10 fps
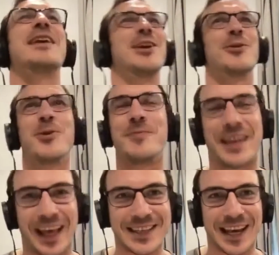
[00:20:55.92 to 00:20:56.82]
in a room that
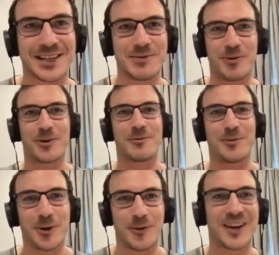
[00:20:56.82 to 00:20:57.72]
has actually more than
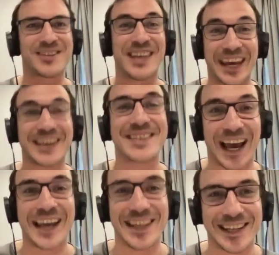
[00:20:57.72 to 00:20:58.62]
four walls
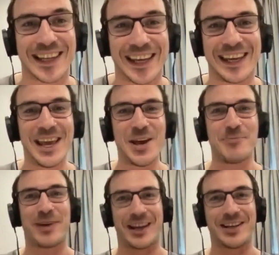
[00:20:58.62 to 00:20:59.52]
excitedly,
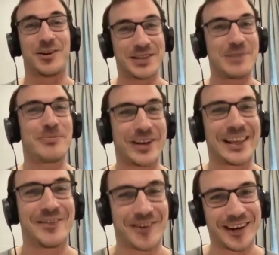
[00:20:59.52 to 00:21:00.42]
but you know,
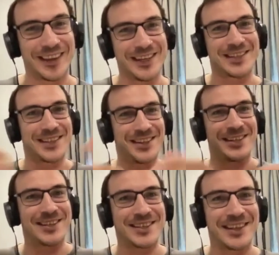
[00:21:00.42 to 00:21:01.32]
typically we're in
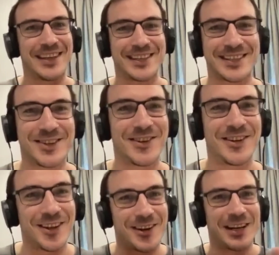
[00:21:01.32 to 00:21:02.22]
these
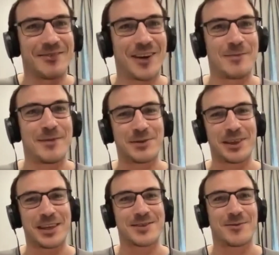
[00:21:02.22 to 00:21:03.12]
student learning environments with
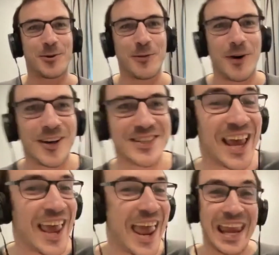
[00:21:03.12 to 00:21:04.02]
these four walls.
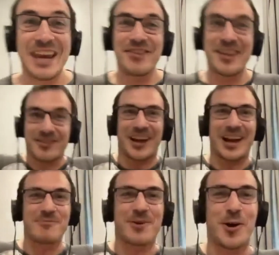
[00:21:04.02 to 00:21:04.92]
Even, right,
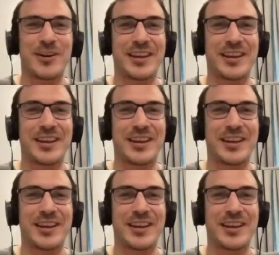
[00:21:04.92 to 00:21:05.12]
I'm coding